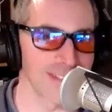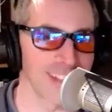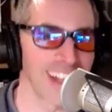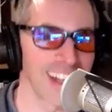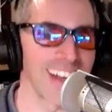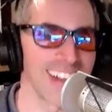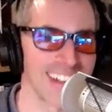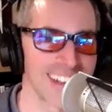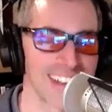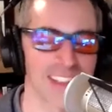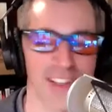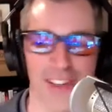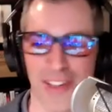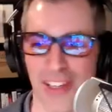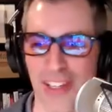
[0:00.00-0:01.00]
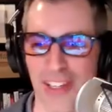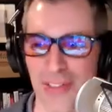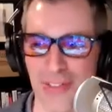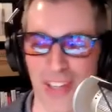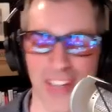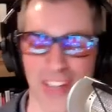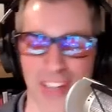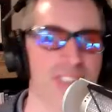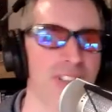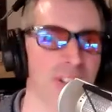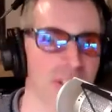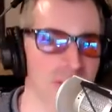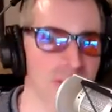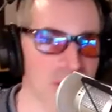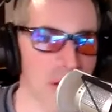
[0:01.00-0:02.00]
huh? Okay, you've done
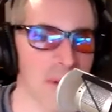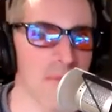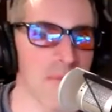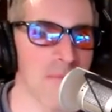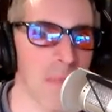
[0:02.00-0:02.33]
internship.